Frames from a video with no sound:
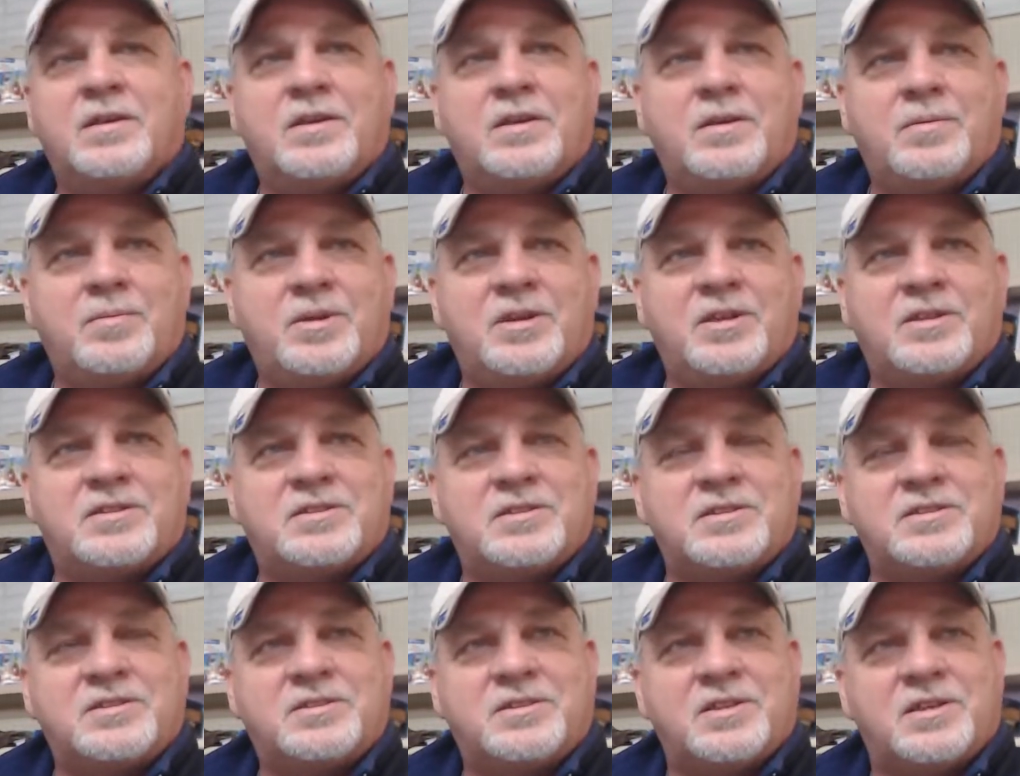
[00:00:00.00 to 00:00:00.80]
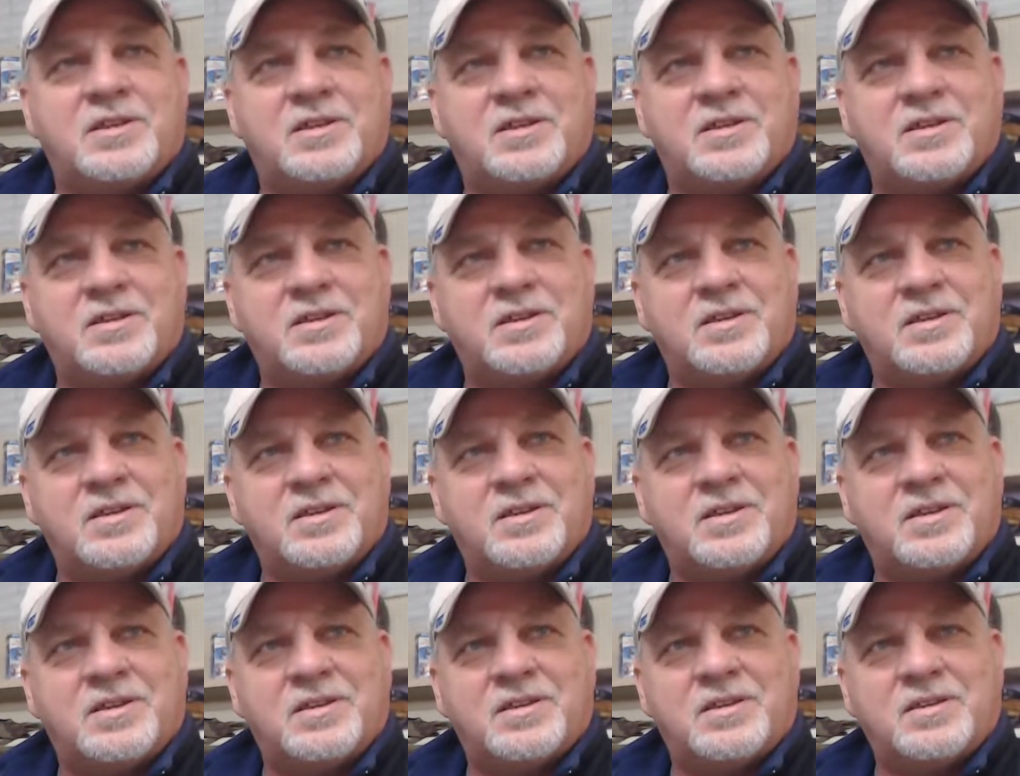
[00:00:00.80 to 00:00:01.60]
I mean, it's just
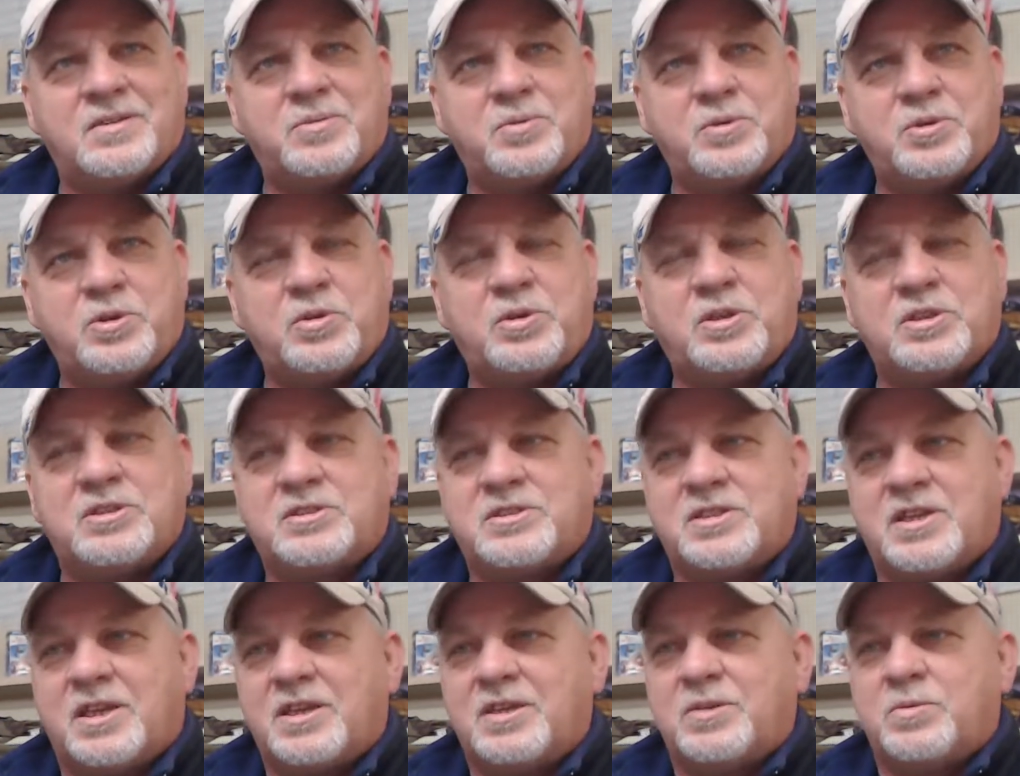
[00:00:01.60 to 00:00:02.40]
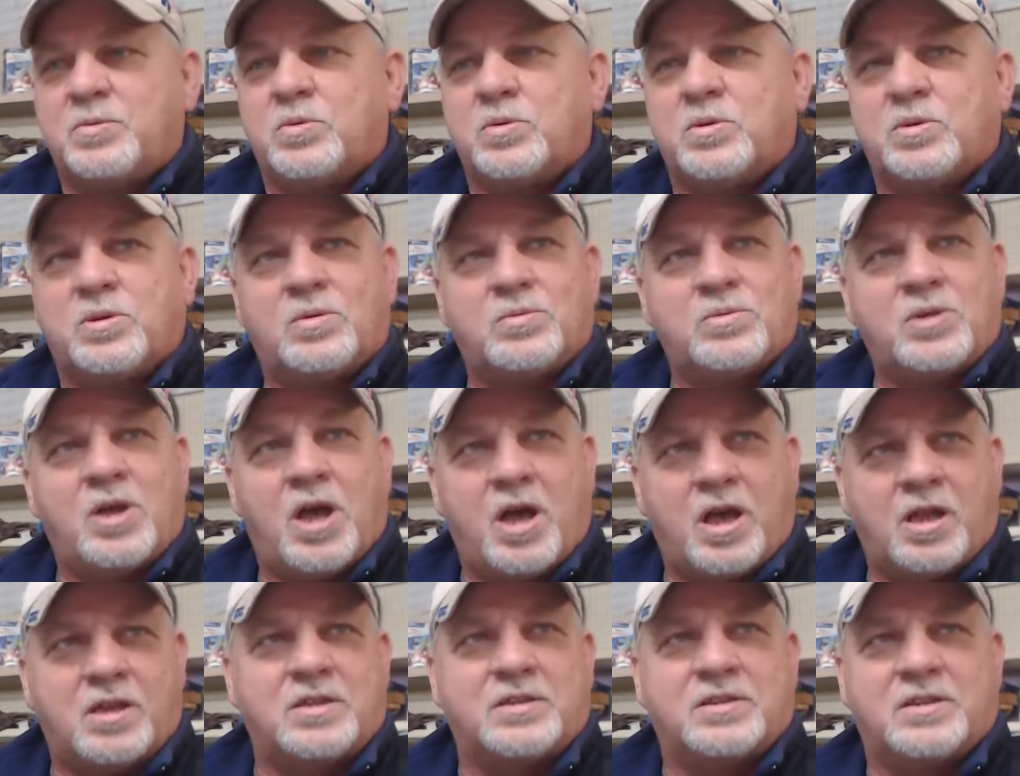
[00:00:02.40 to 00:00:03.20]
when you can say we're on
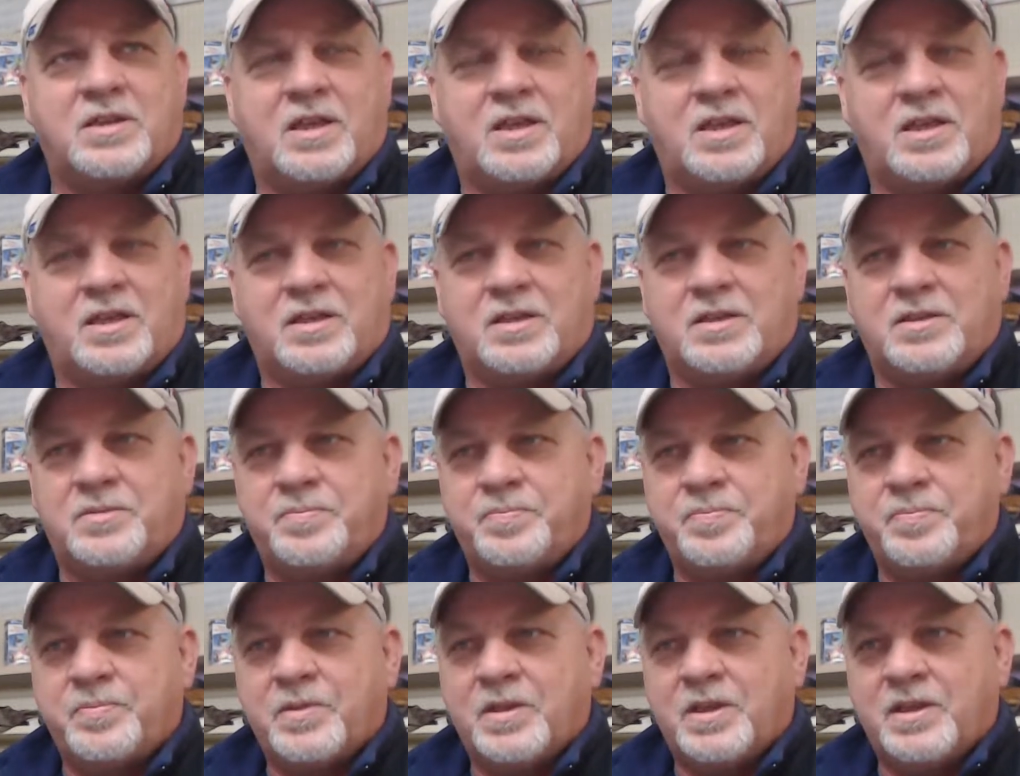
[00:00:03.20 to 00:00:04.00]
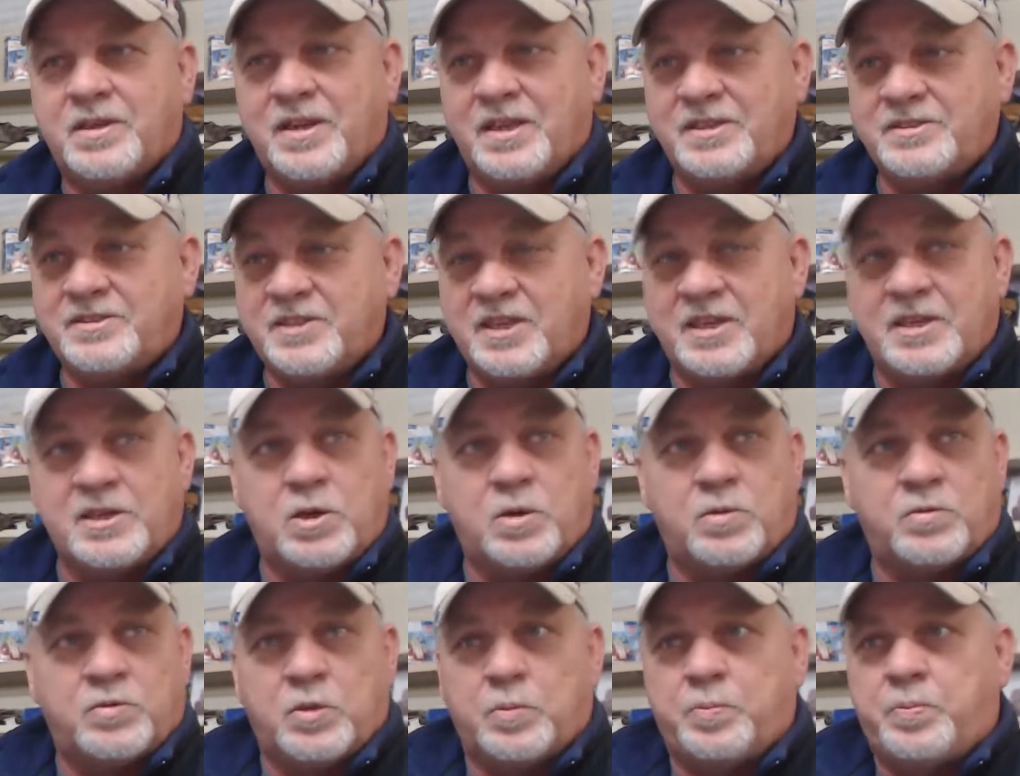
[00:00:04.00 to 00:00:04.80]
holiday, and they say it
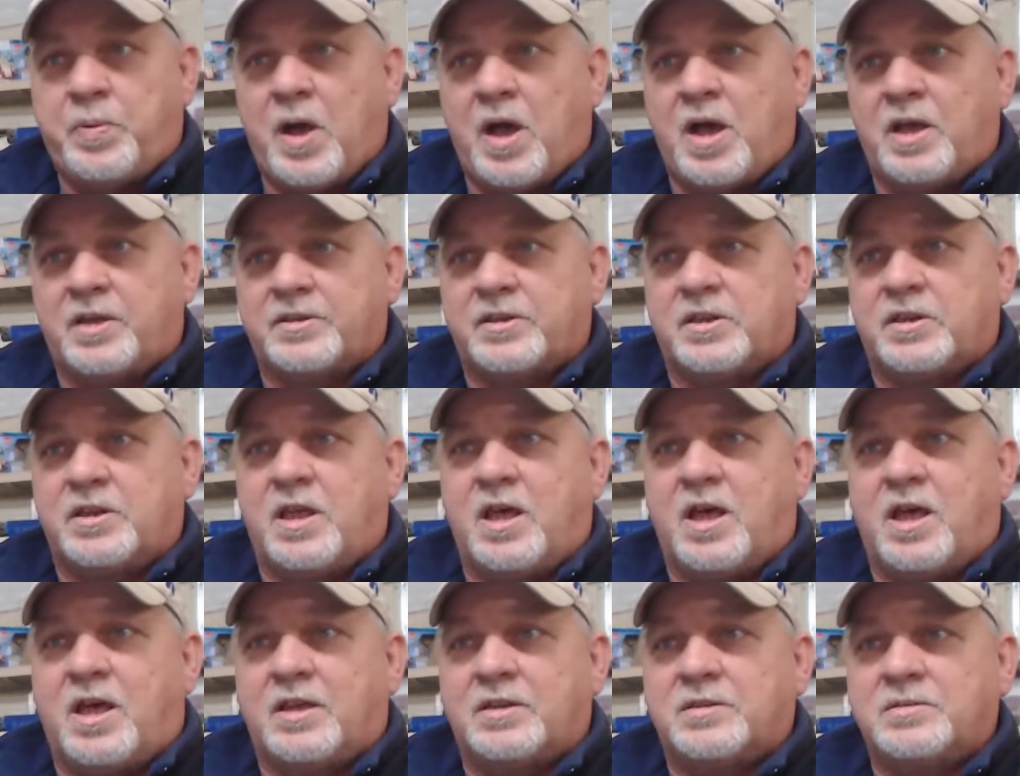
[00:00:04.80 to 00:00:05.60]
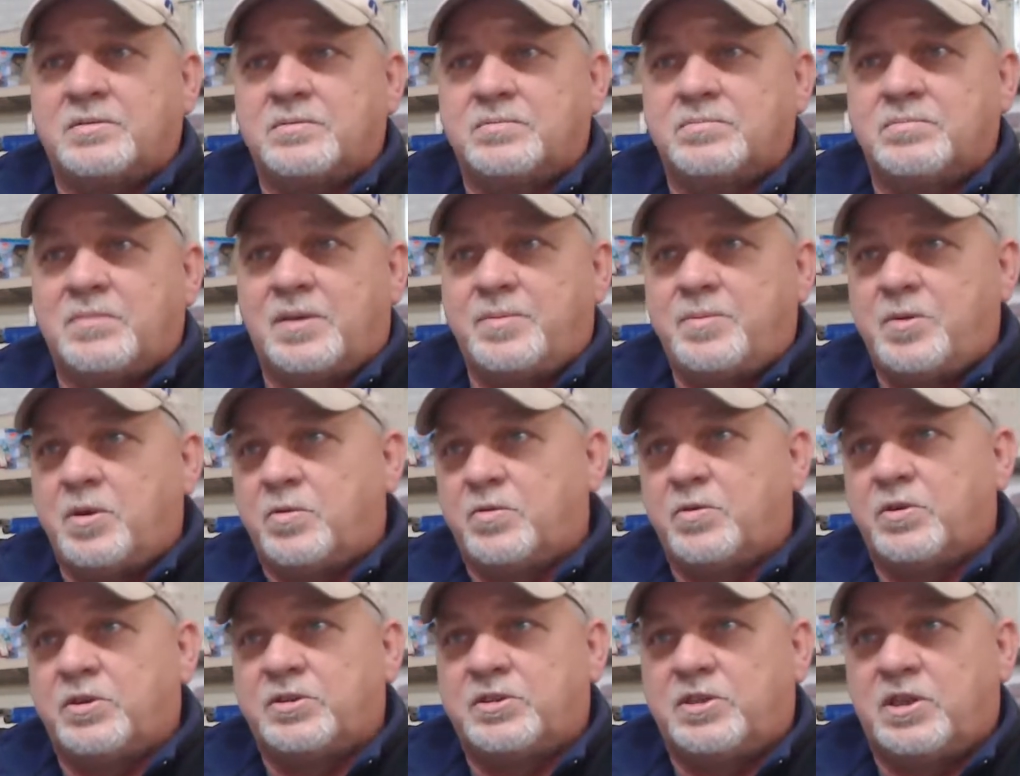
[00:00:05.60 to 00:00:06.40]
over the pond a lot, maybe
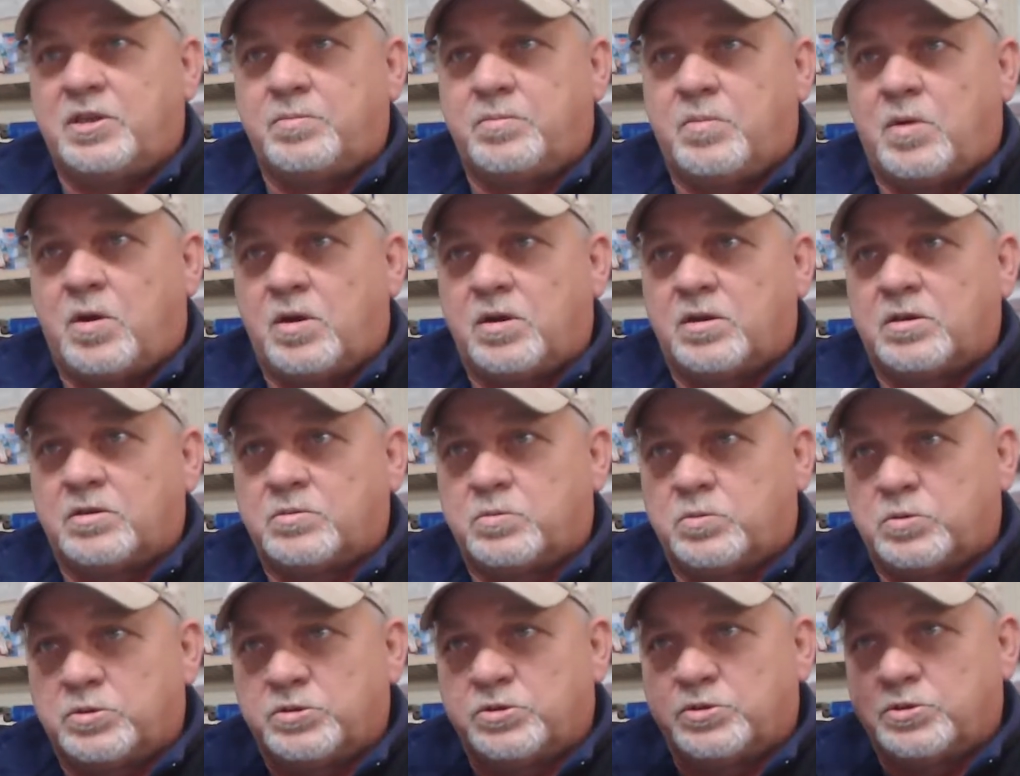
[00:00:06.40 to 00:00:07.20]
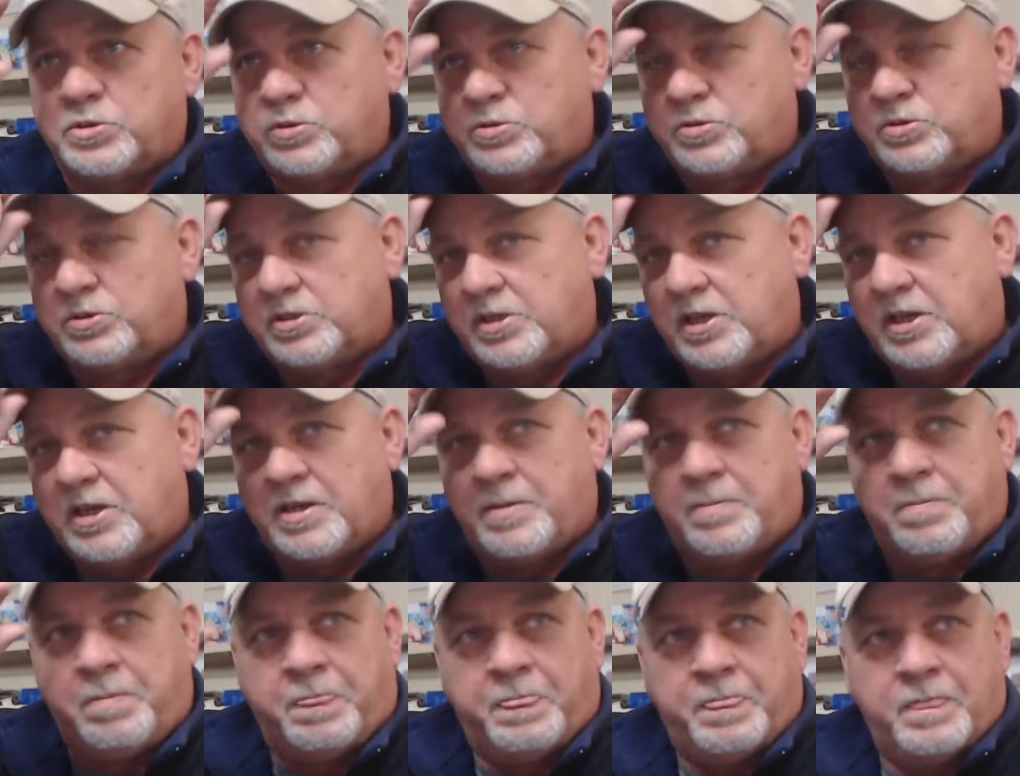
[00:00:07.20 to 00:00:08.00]
over in Denmark where Drew's at.